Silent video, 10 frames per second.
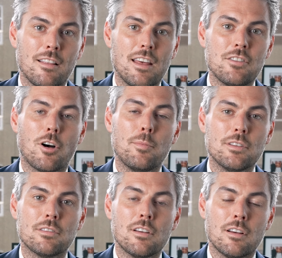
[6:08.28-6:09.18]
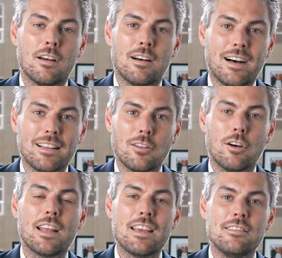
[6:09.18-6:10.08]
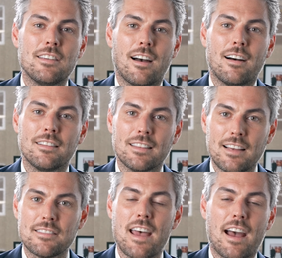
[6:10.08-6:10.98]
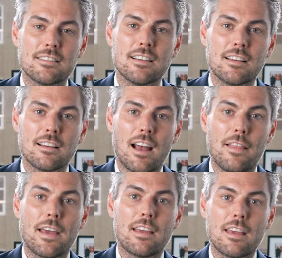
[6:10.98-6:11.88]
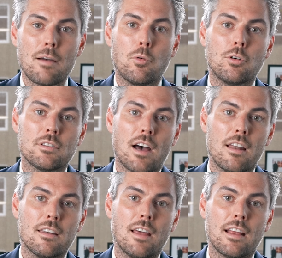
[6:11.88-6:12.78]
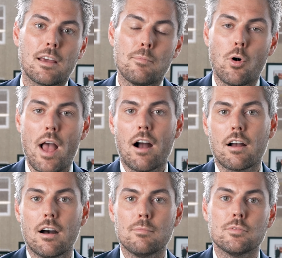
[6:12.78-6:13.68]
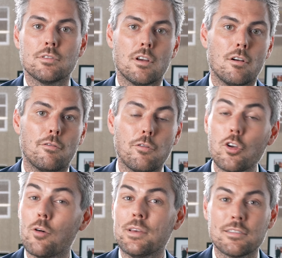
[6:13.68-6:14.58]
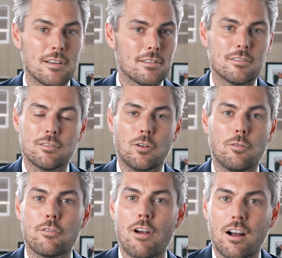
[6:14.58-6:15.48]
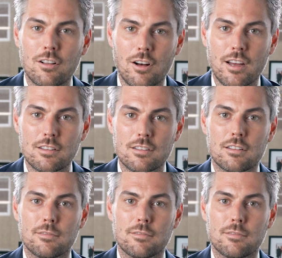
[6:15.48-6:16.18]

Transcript: their job is a lot easier, less taxing, and they can get more done and get more outcomes for your business or for our clients.